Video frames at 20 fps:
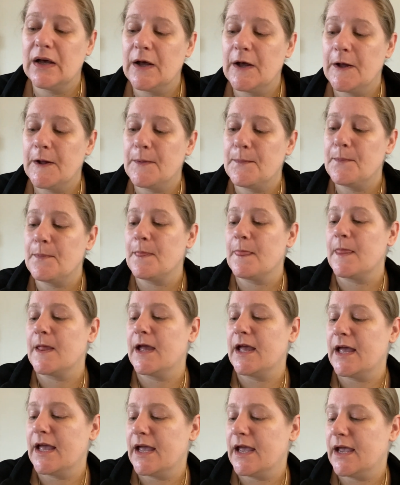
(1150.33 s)

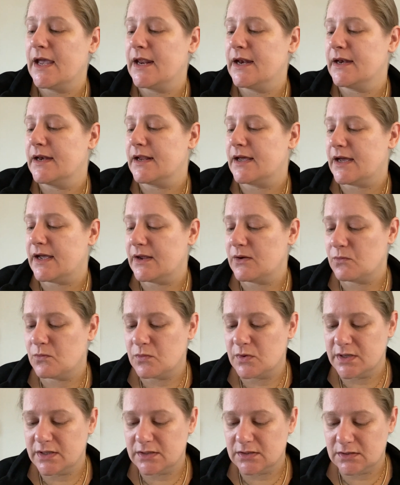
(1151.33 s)
and I
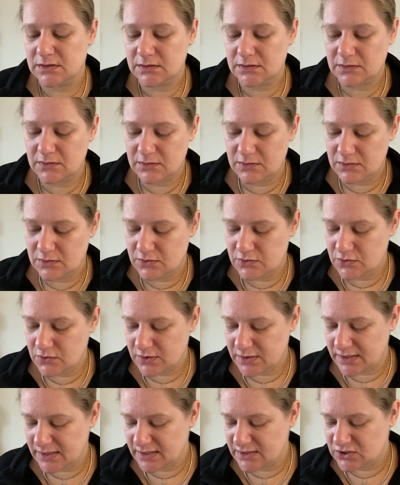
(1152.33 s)
will
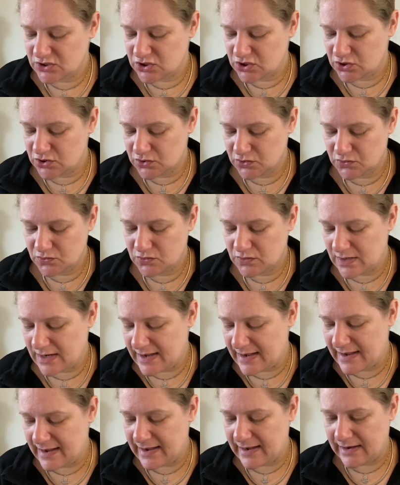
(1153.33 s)
look into
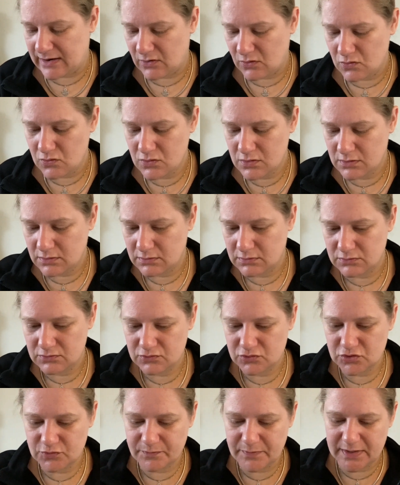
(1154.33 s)
how
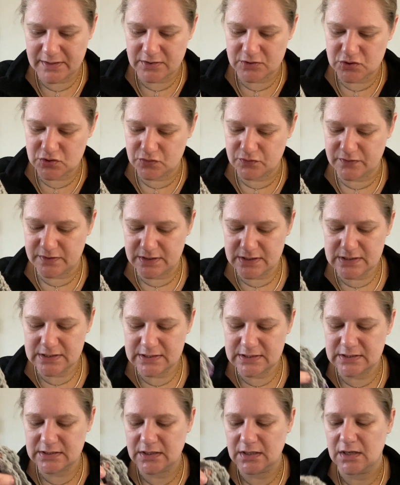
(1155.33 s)
to better do
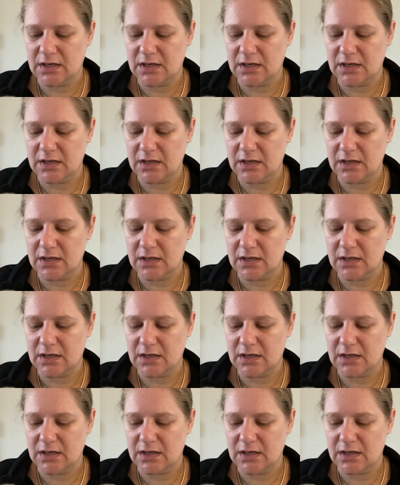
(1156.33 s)
this